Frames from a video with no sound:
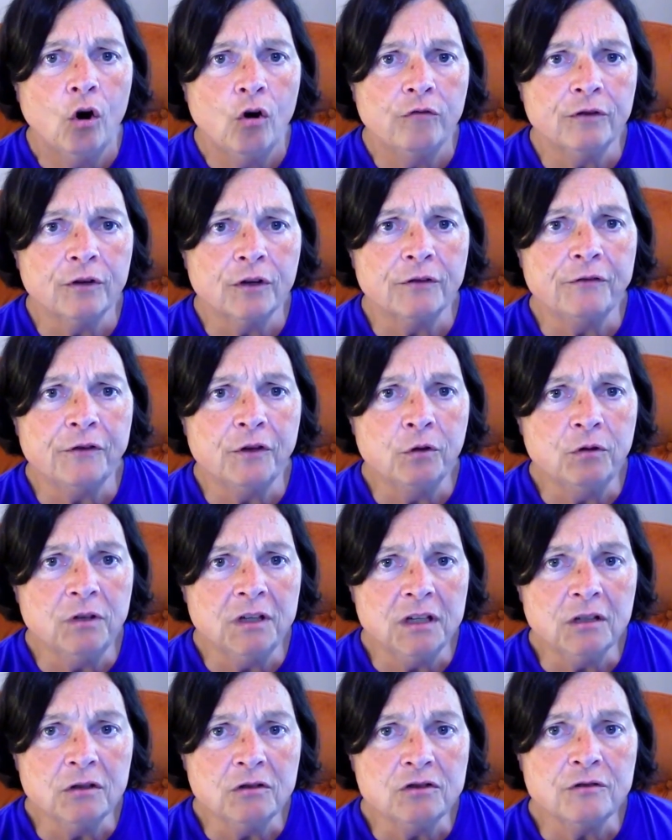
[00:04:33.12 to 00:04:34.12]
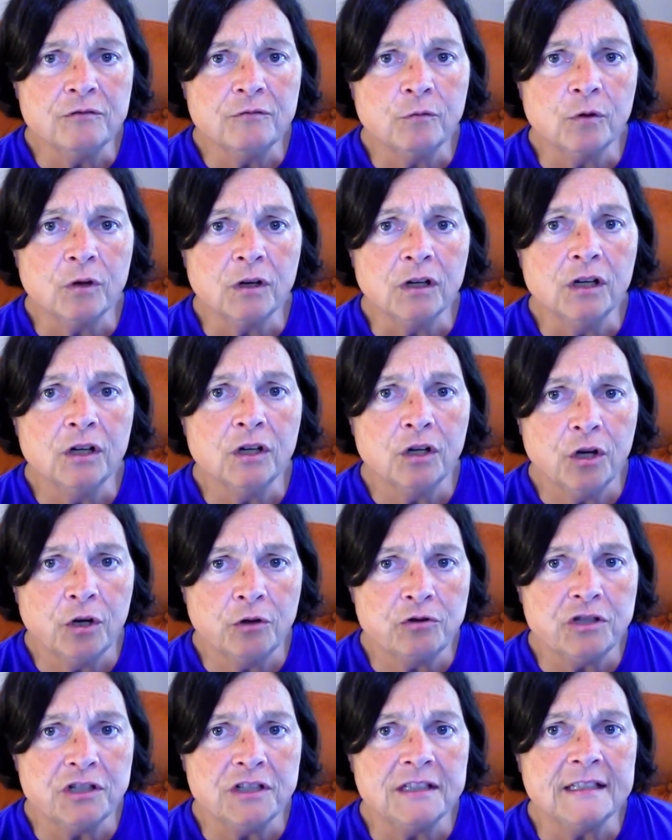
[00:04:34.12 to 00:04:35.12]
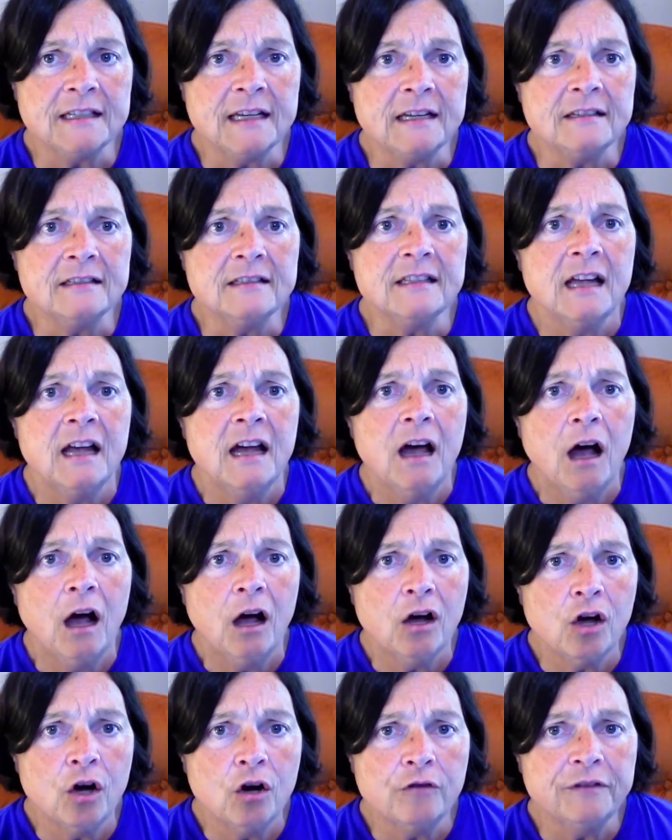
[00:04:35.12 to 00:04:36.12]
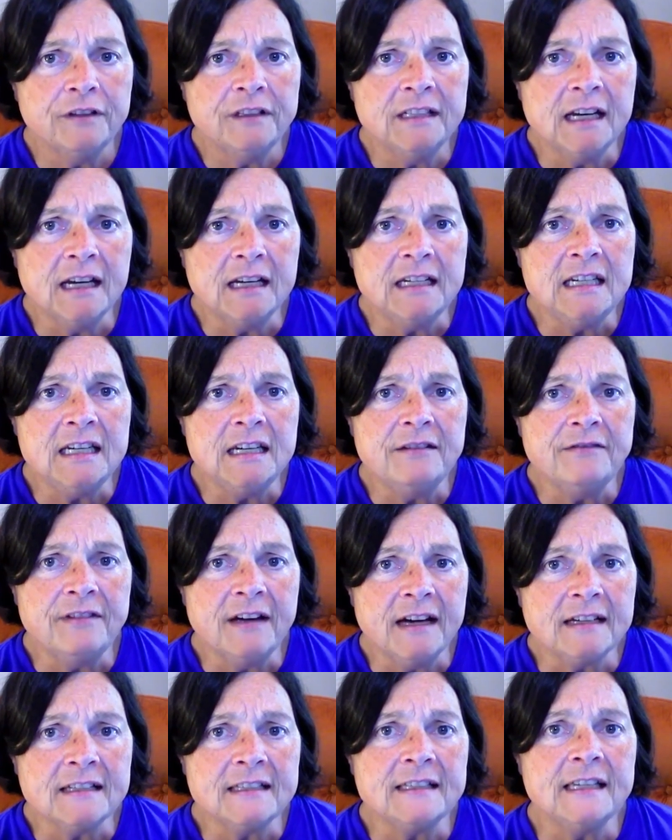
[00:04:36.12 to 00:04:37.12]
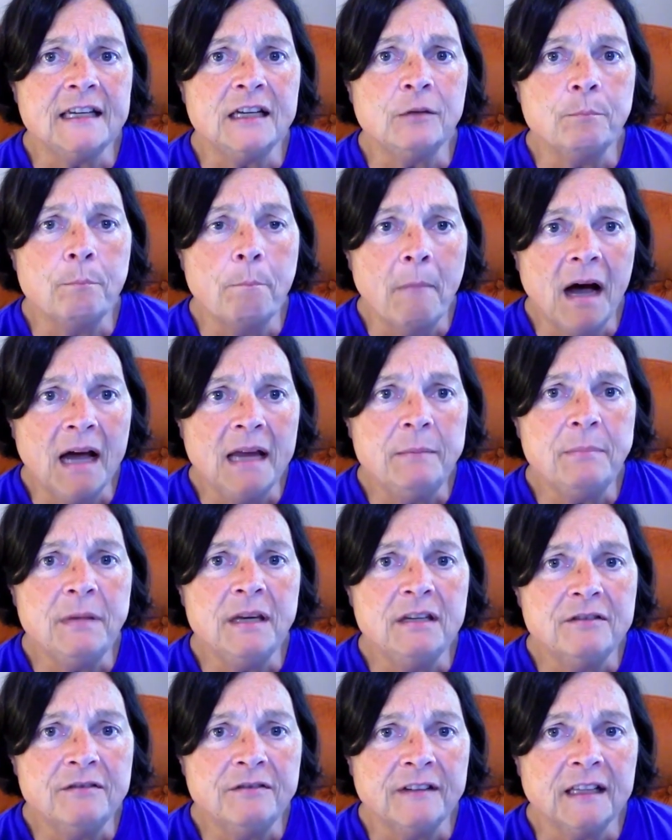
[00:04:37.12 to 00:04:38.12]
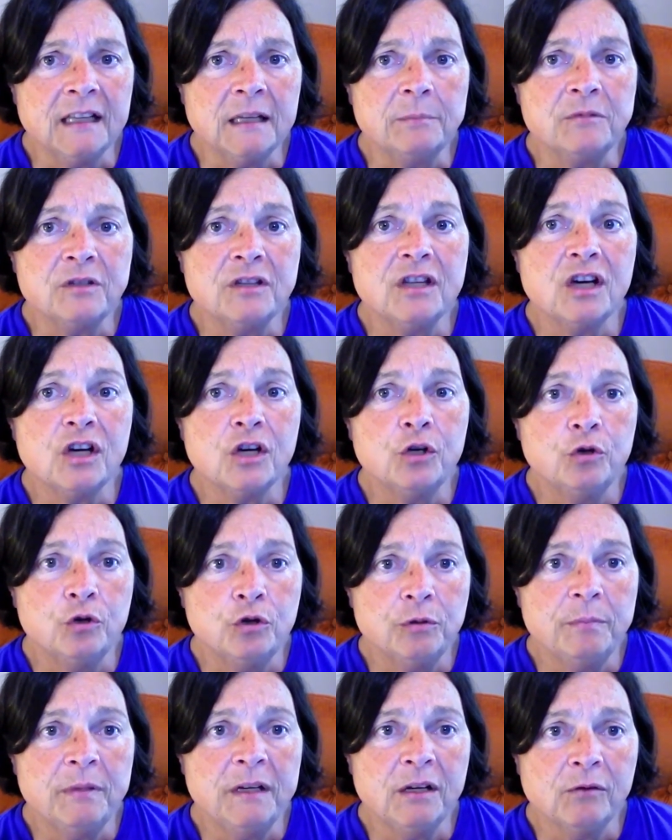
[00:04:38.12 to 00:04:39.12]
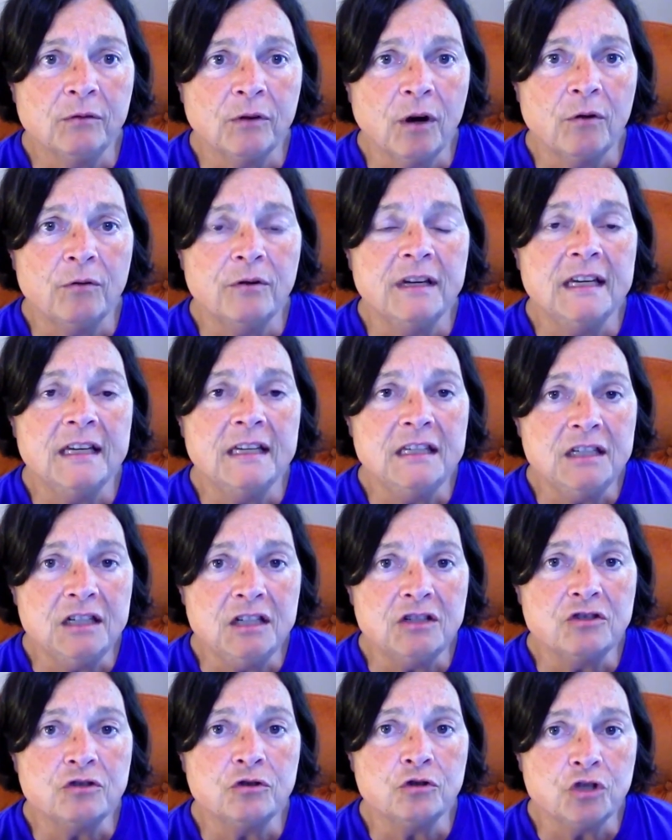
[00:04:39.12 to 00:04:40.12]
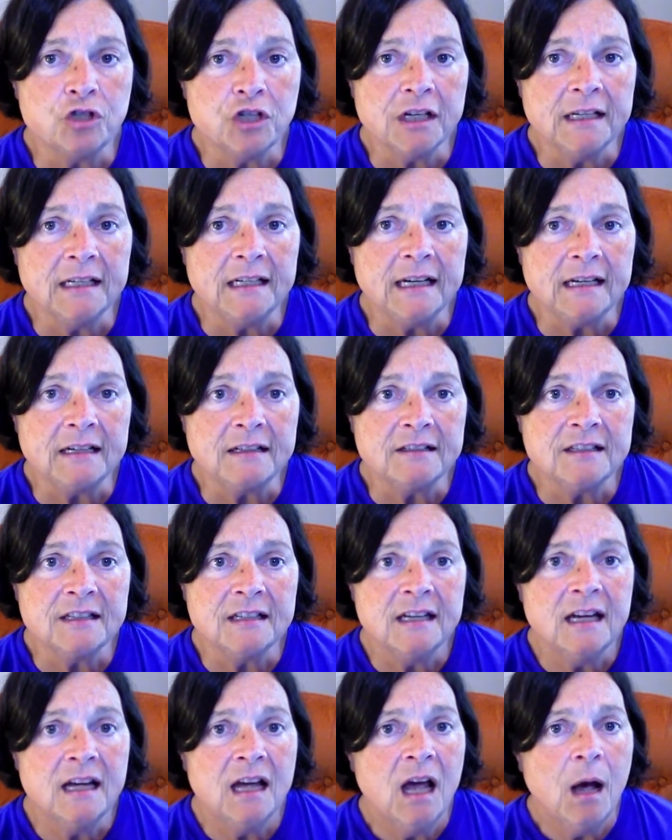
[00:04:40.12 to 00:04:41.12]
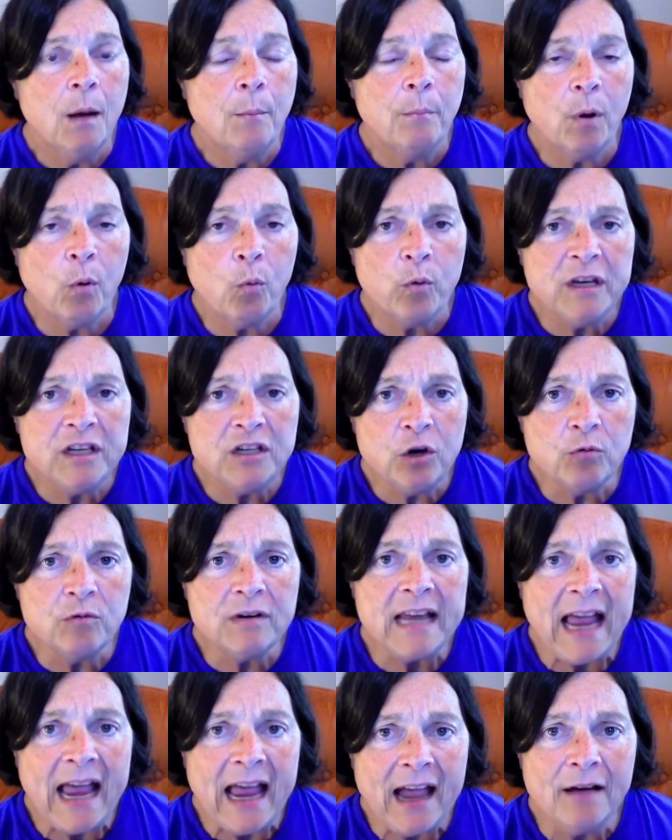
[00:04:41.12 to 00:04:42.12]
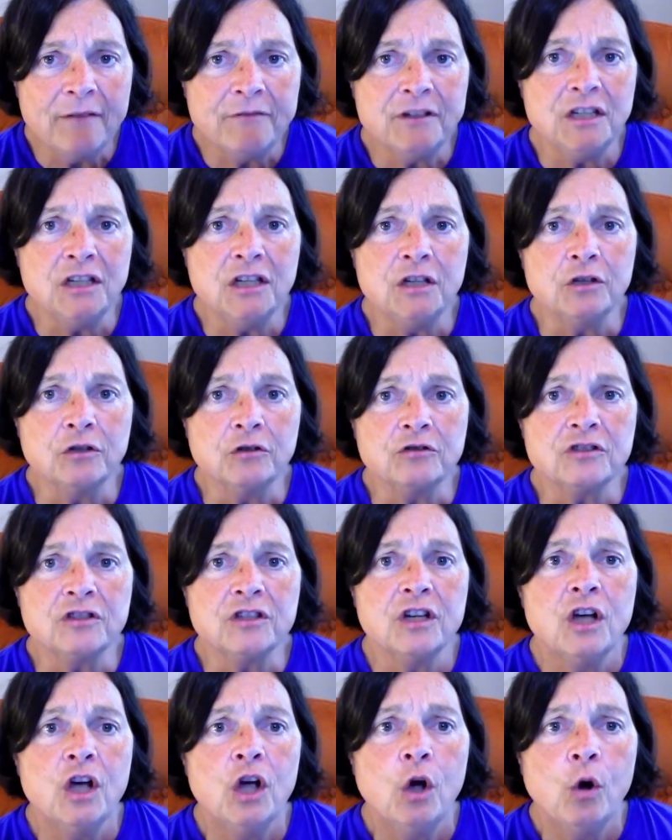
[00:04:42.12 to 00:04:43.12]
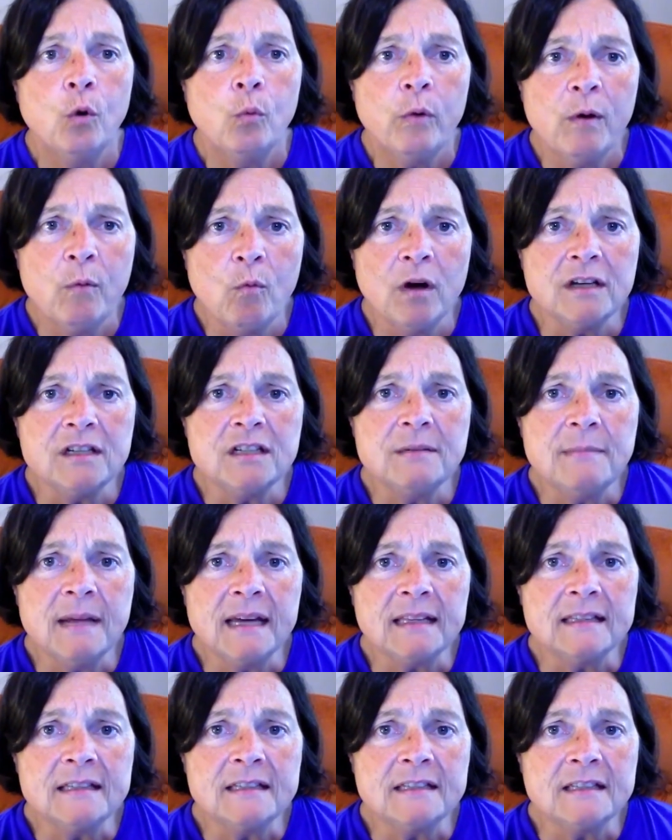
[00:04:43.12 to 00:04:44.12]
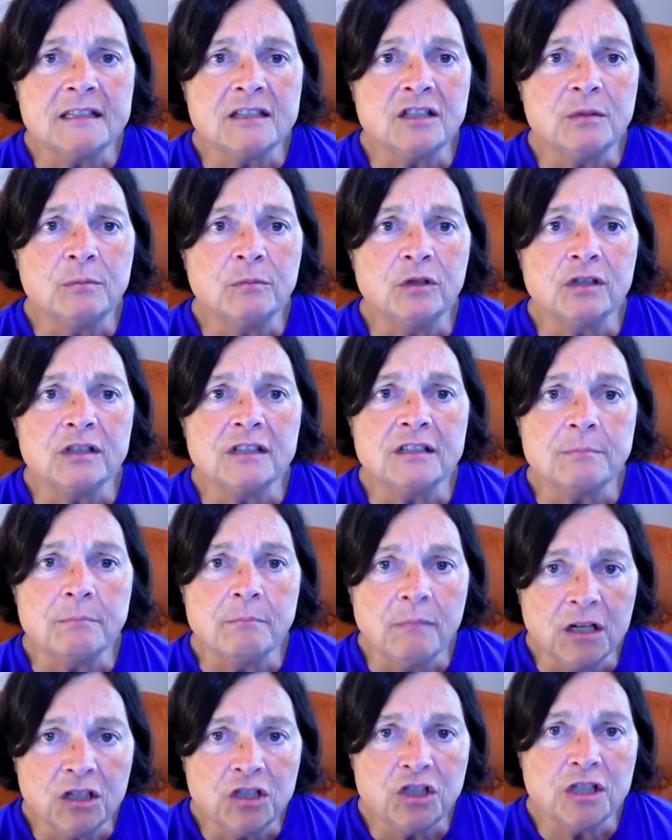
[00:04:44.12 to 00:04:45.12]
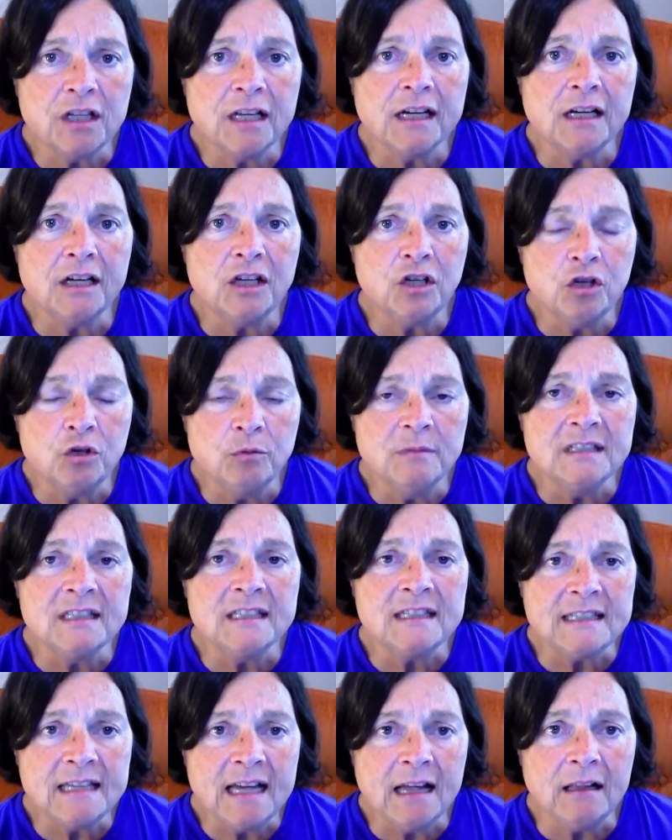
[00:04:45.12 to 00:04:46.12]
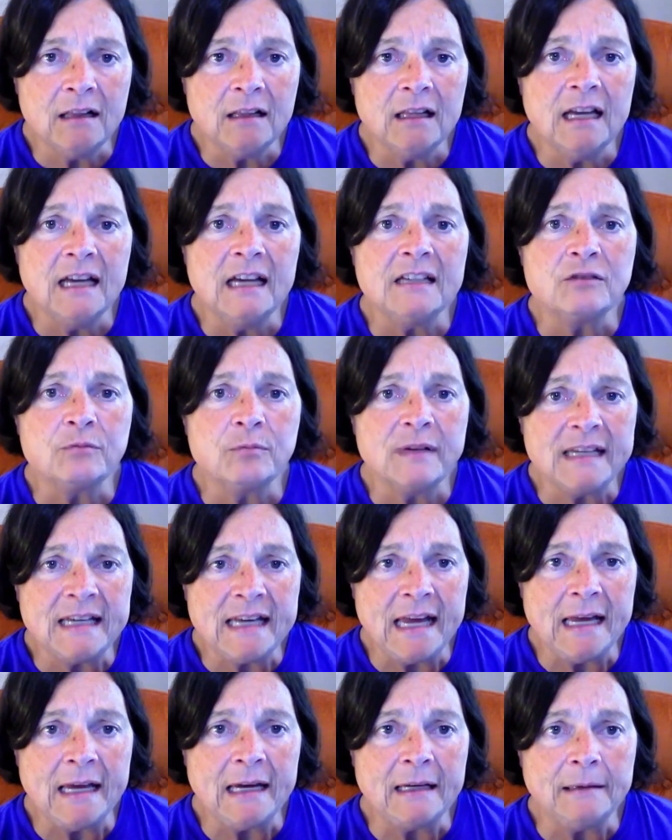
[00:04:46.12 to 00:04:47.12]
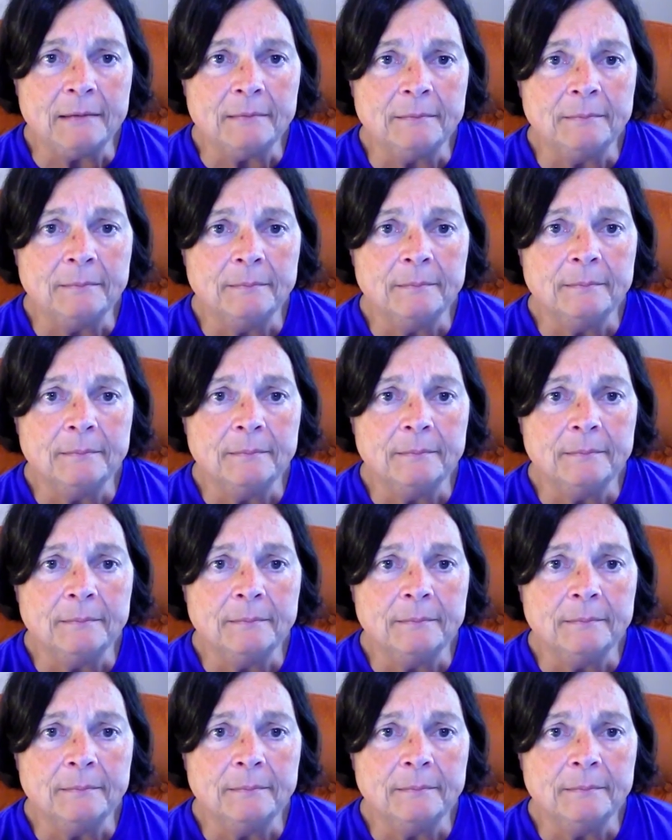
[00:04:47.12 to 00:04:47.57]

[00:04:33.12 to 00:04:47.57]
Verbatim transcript: Over a few years of work, Koci says, a COVID 19 vaccine might be developed that could be grown in yeast or chicken eggs. But we don't have years. We want to make the system look as much like a human cell as we can.